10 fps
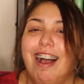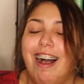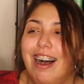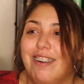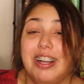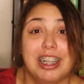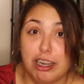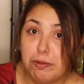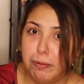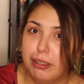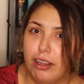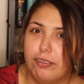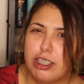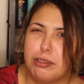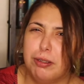Um, a lot of people love
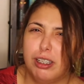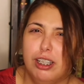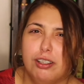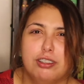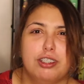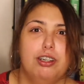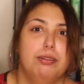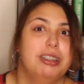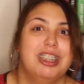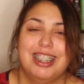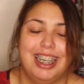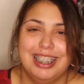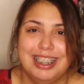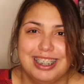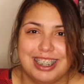this book though, so I'm
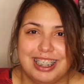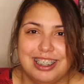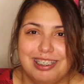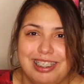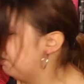excited to get into it.